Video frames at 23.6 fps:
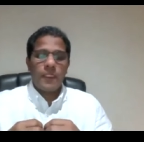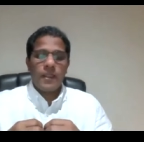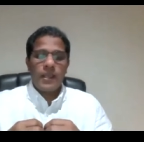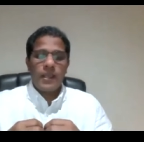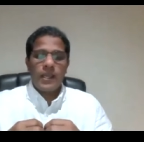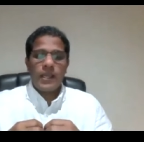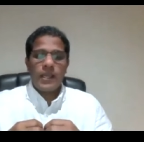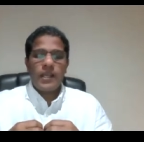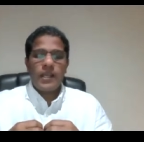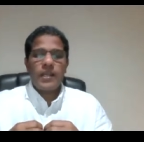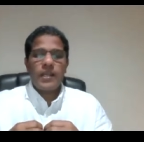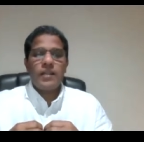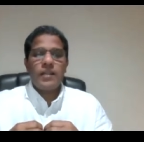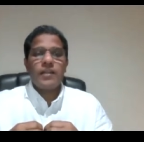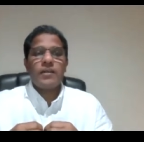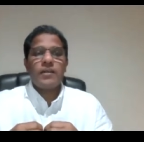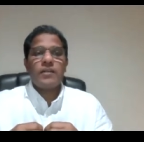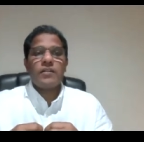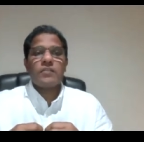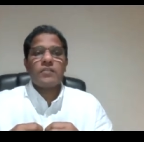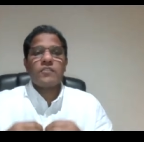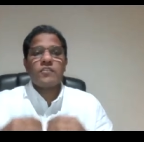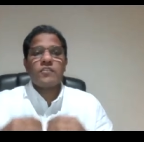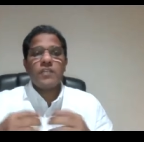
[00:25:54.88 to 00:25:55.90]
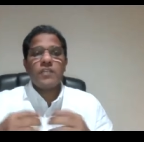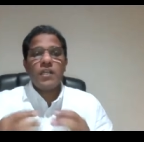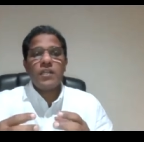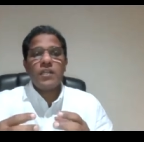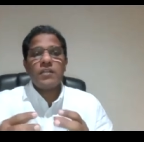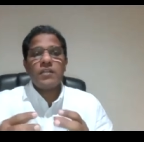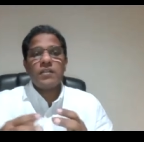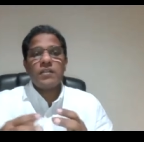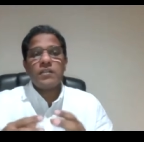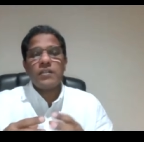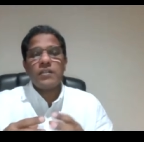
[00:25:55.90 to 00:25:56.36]
And the
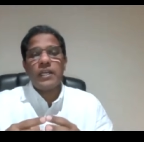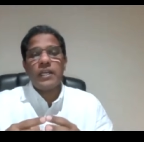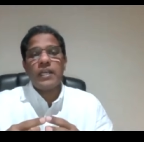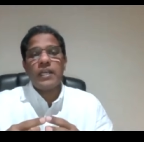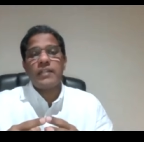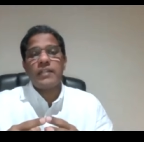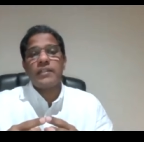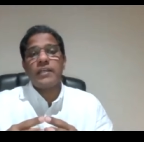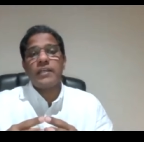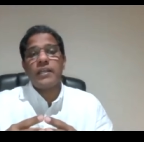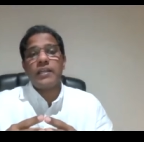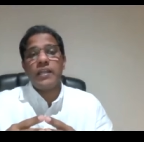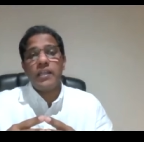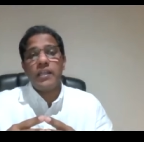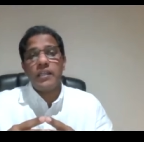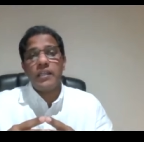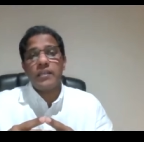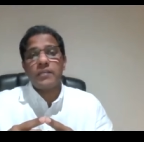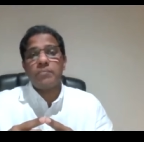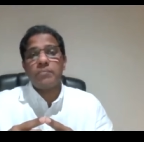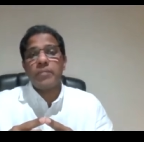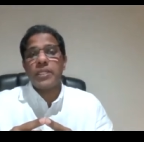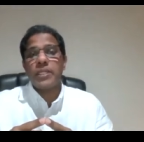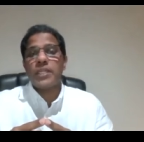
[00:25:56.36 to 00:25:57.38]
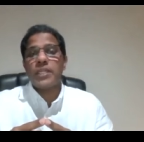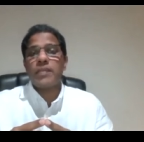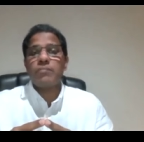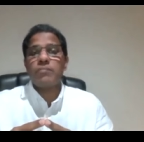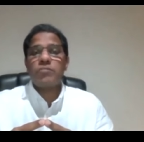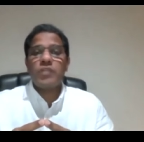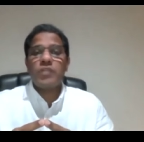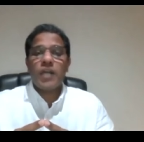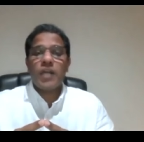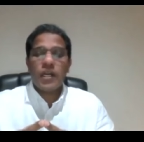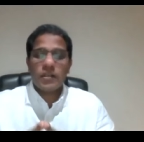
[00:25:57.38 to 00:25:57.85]
sun and the air became
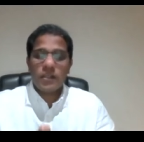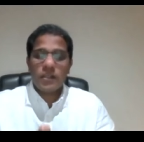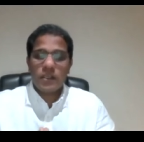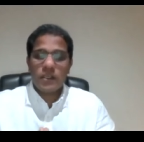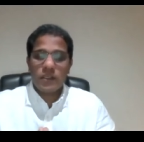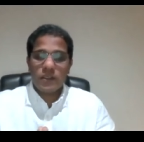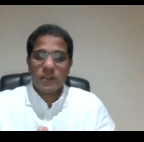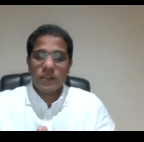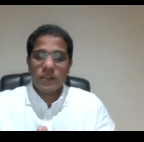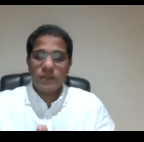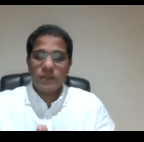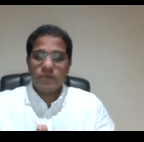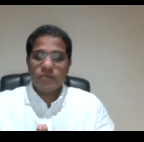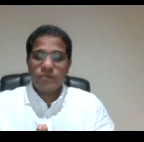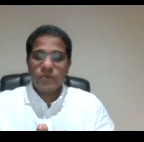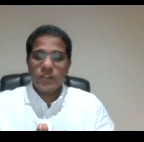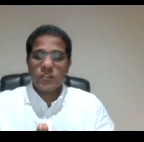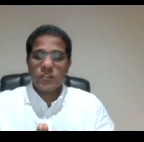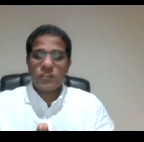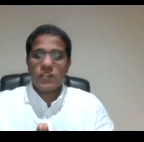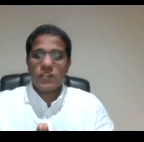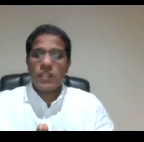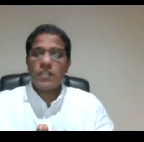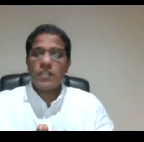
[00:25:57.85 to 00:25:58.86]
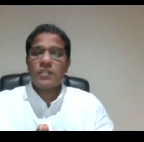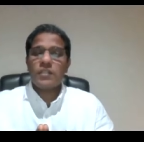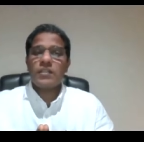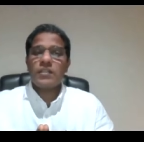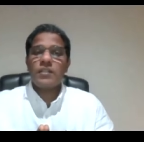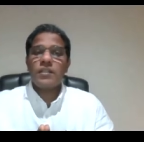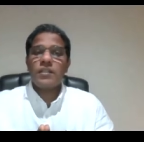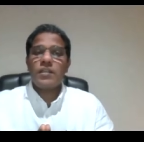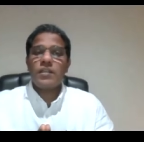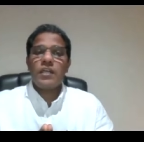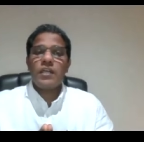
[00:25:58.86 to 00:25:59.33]
darkened. The sun
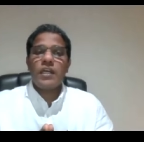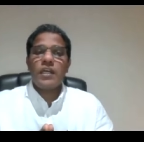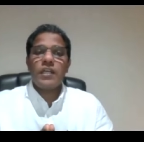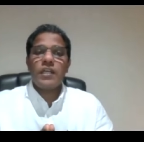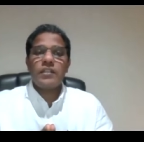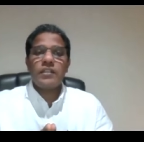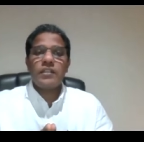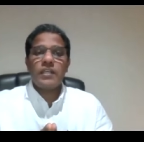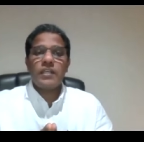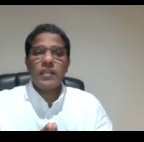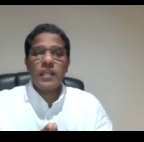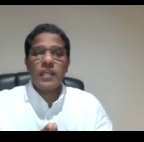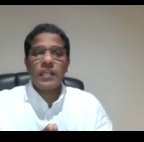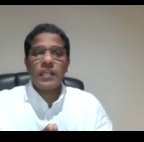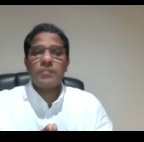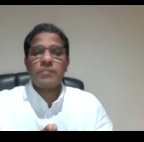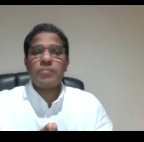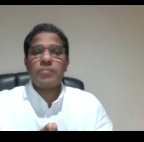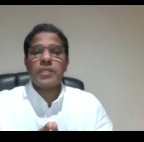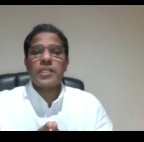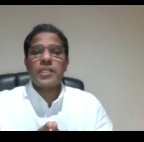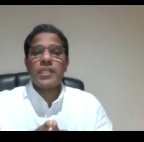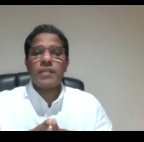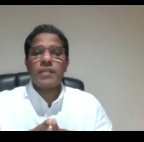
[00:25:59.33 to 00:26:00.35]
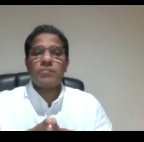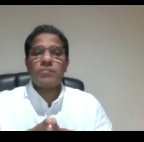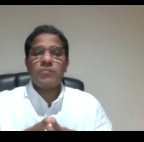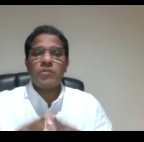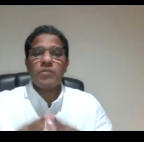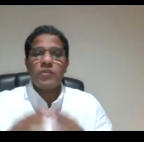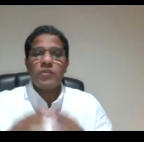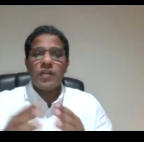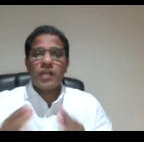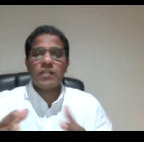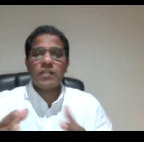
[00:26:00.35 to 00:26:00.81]
and the air became
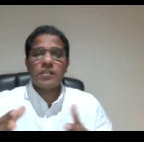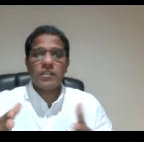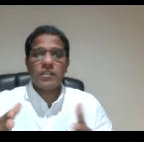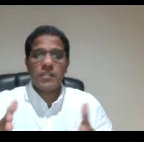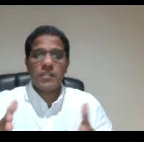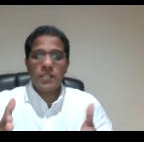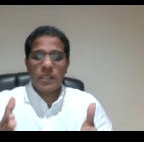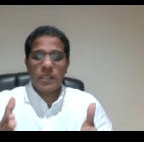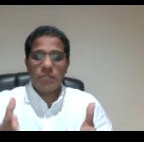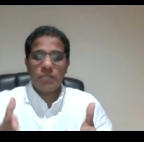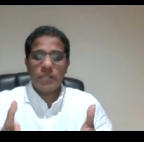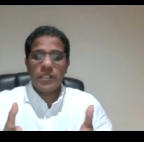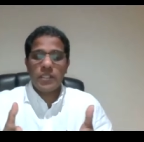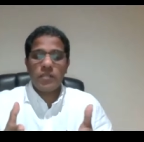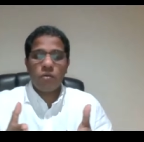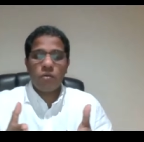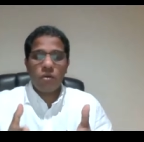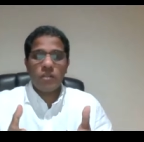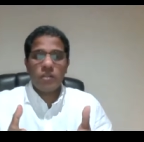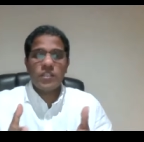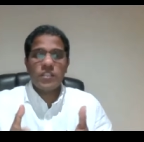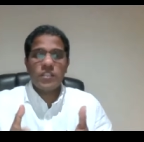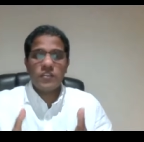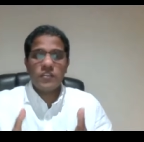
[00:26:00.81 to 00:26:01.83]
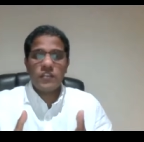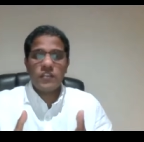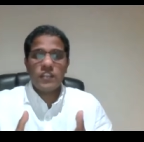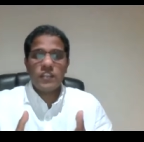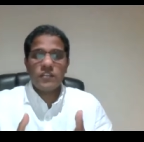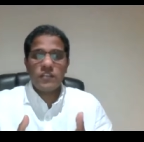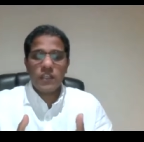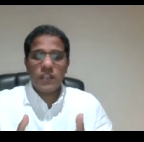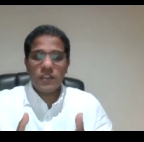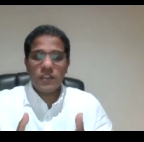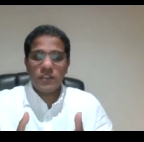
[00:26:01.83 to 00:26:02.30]
darkened. I mean, all these
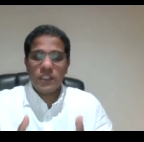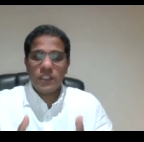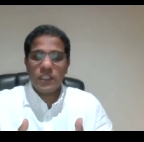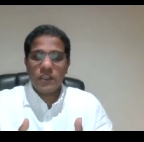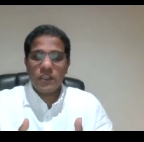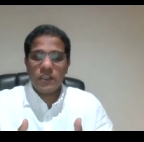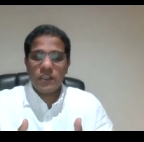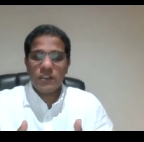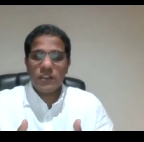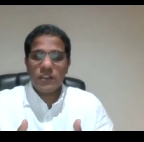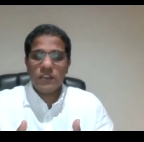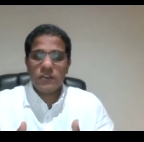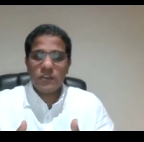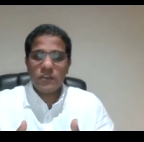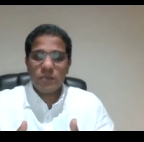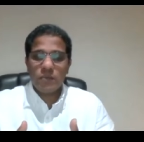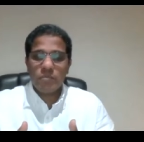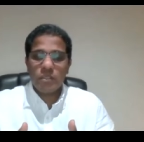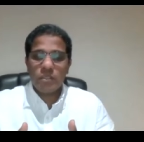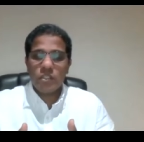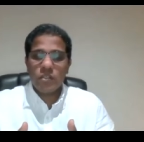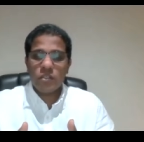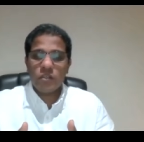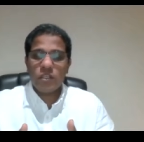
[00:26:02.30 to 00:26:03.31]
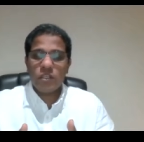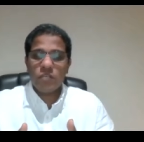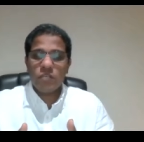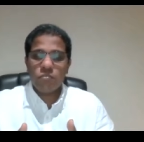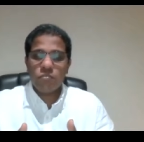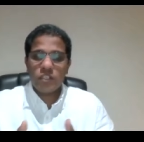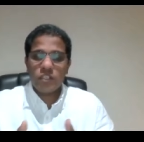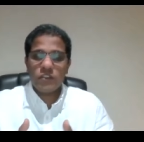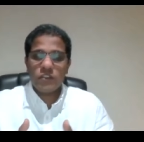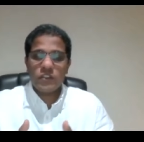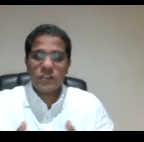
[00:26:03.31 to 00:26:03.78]
things are there in these particular
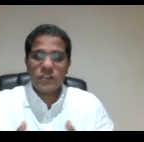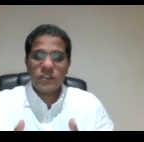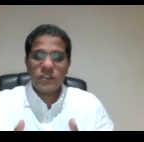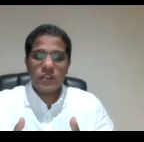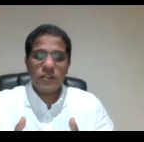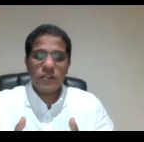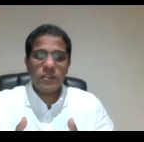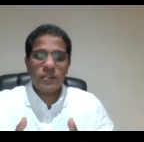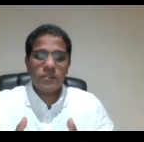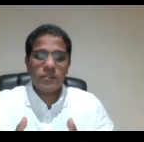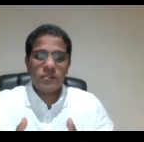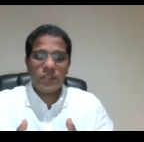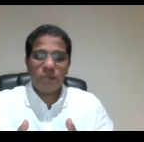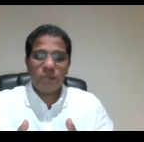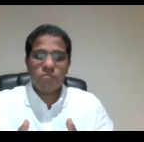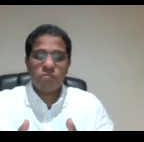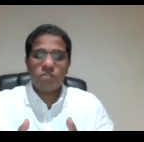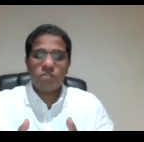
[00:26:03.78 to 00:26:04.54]
verses in chapter